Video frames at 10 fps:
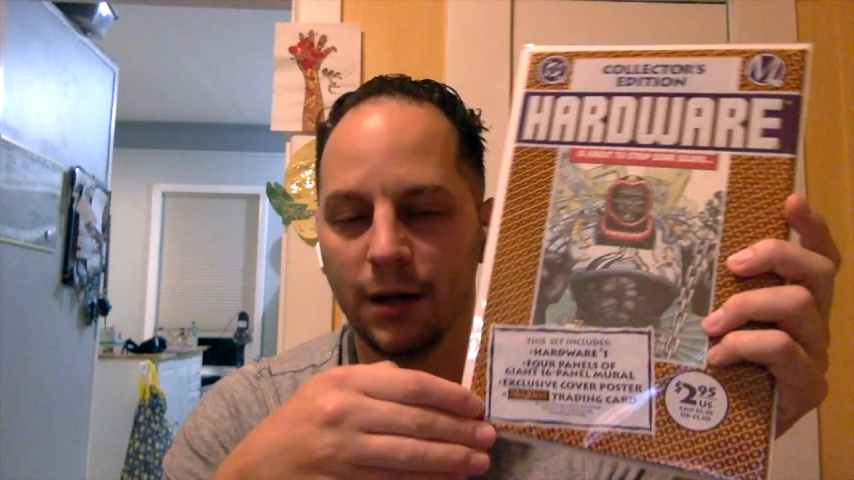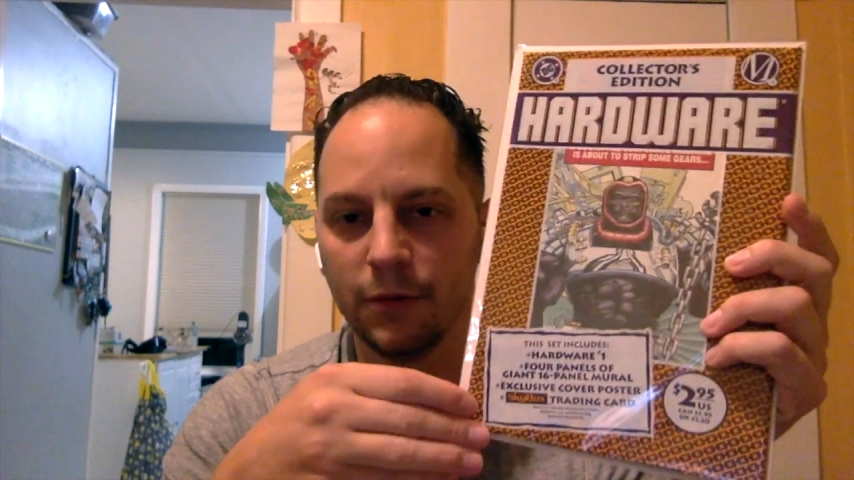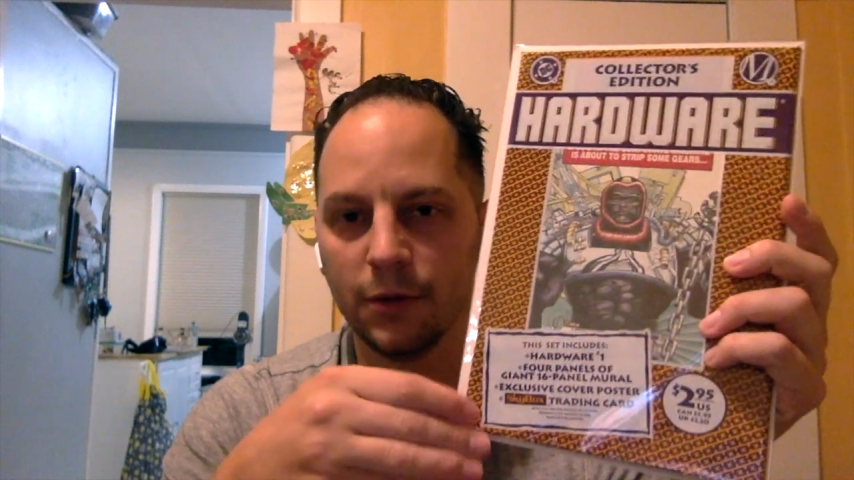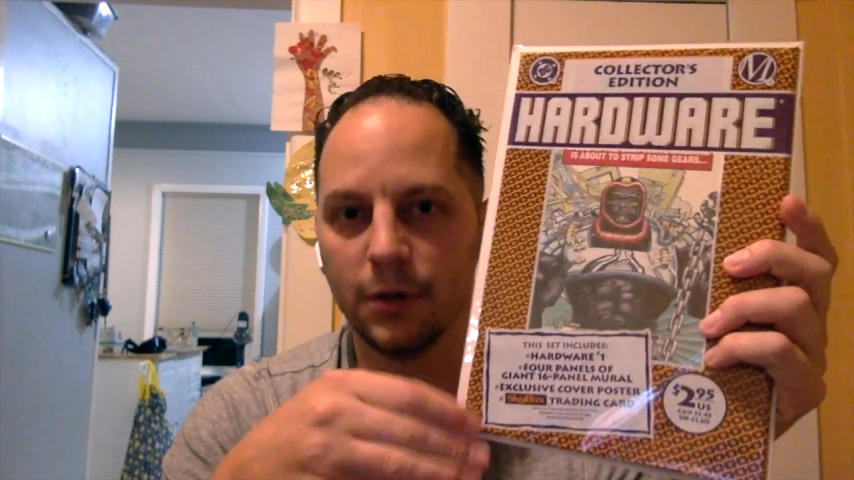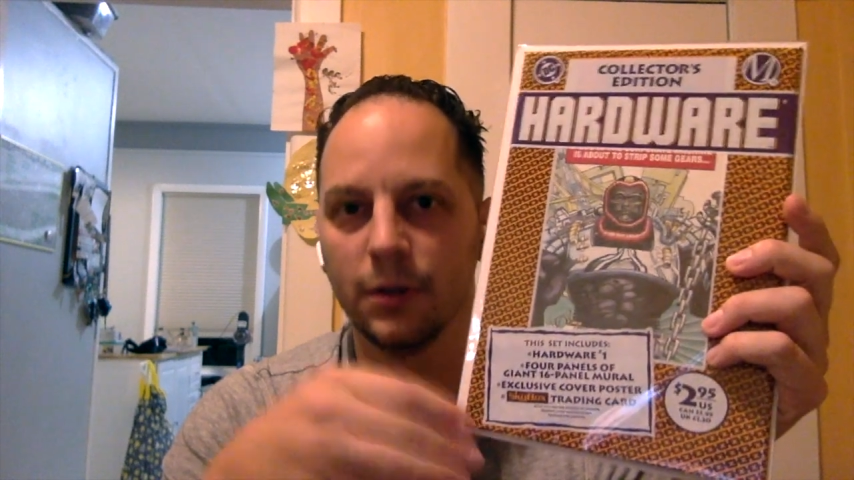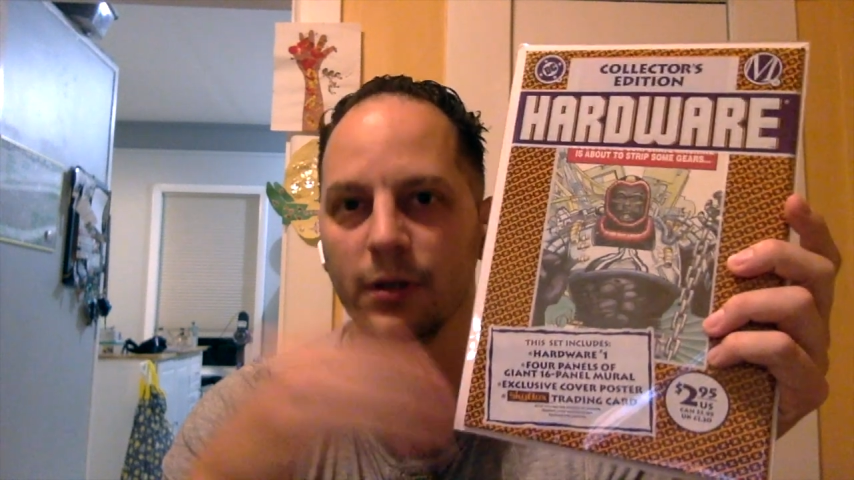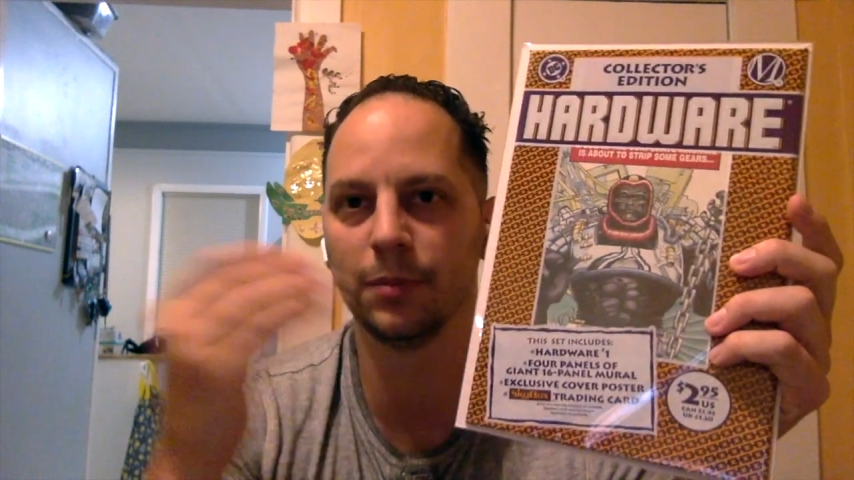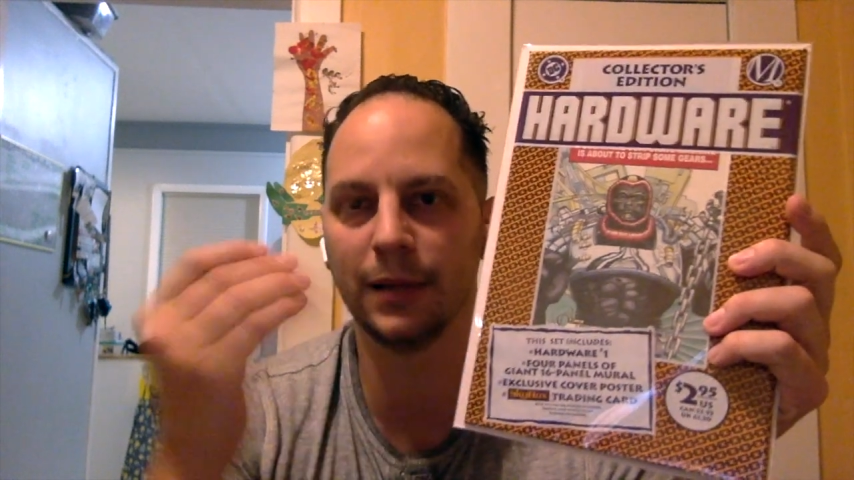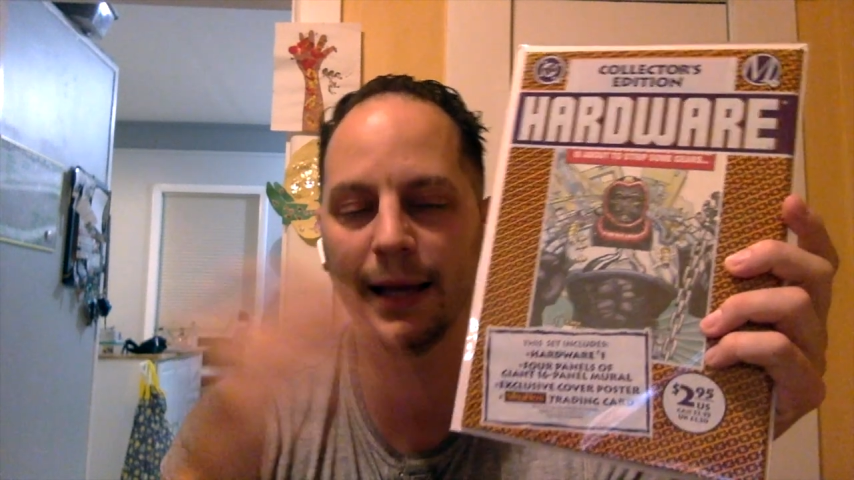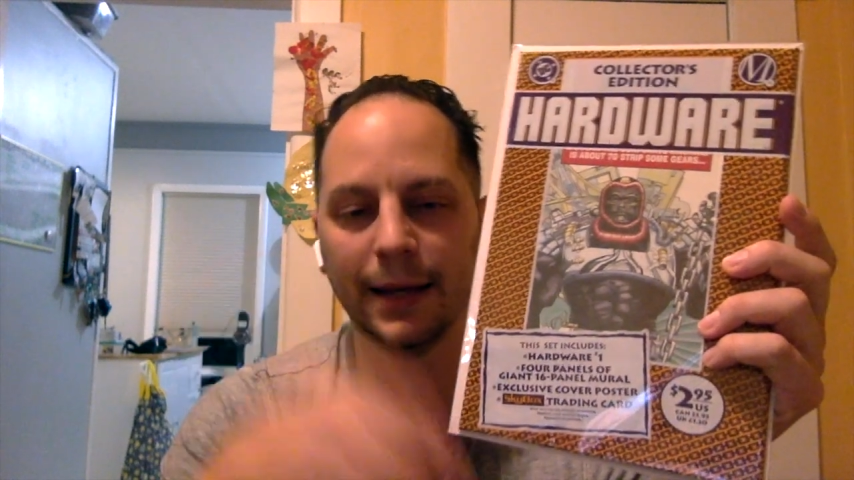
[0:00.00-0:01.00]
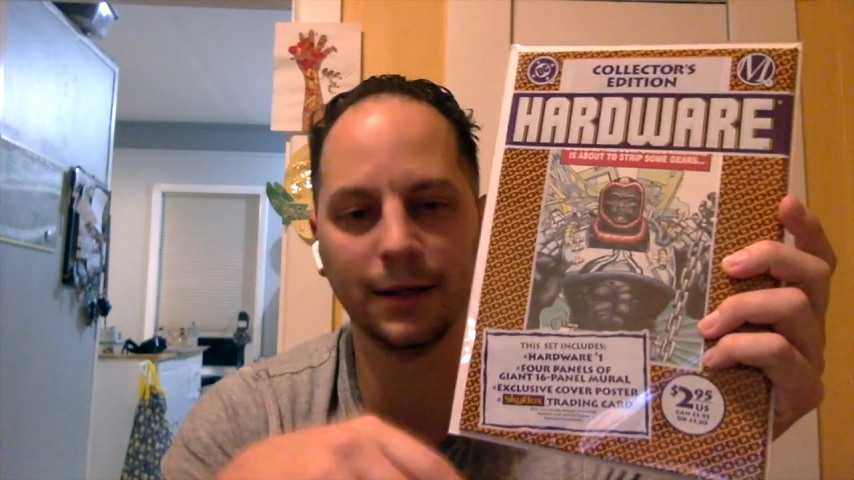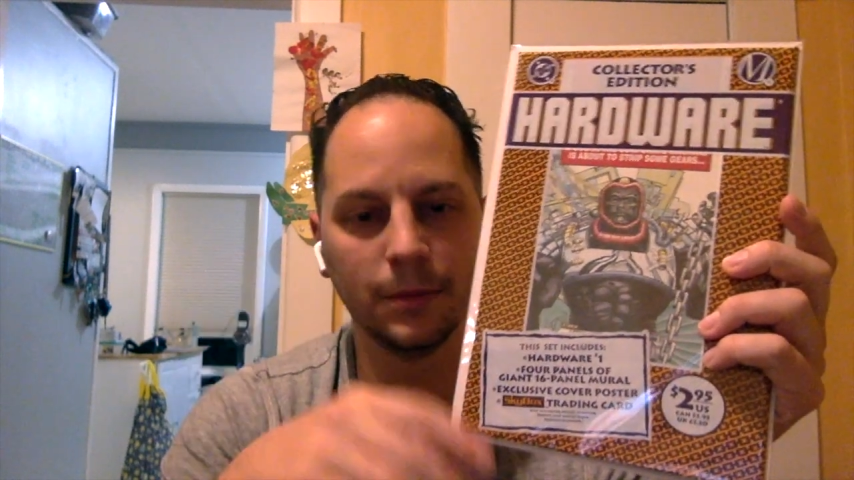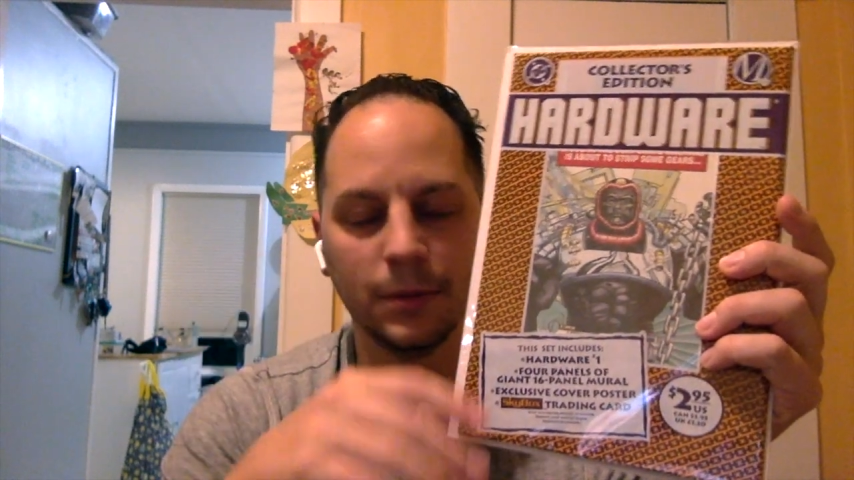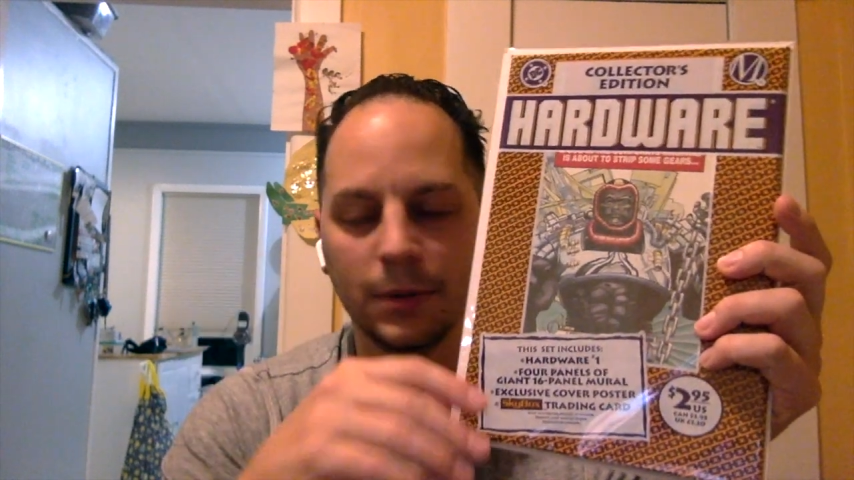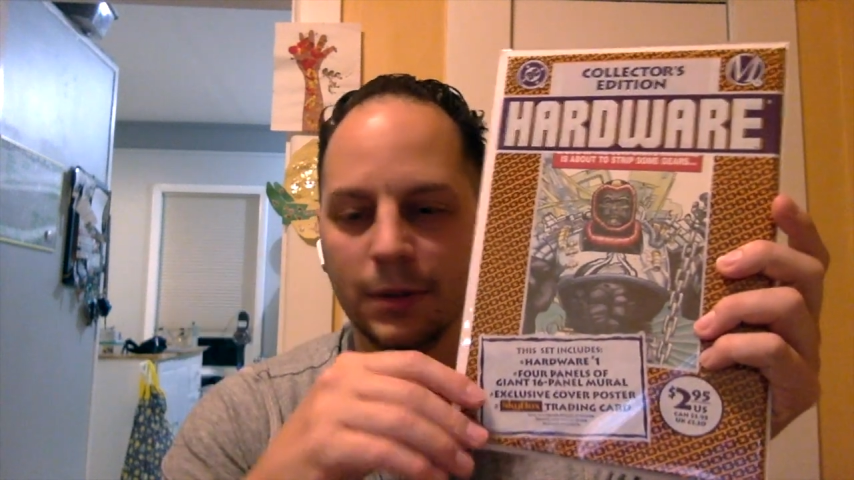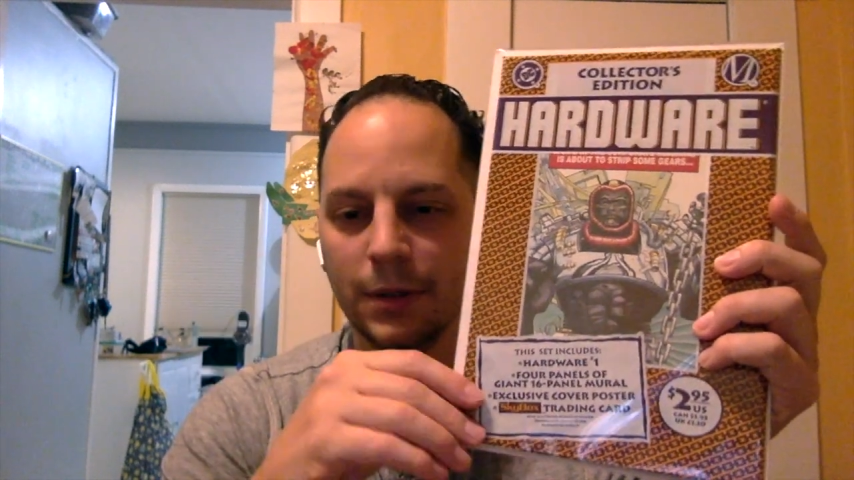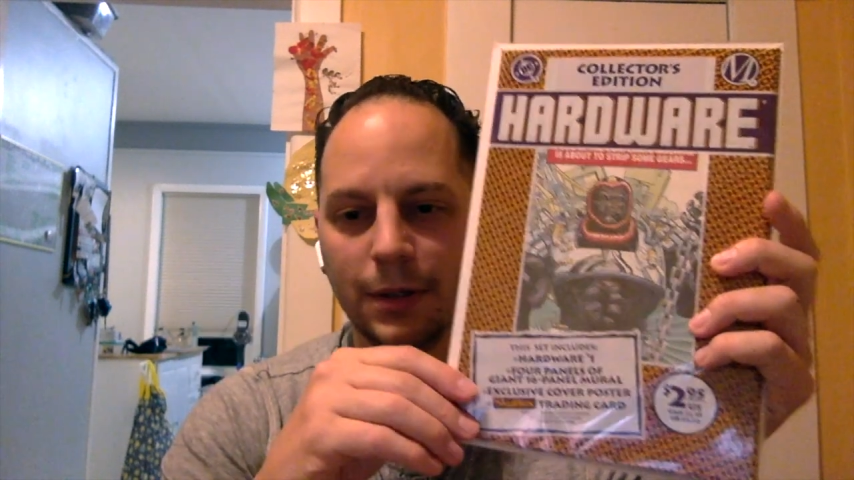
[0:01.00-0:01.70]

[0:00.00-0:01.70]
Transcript: cover, the platinum.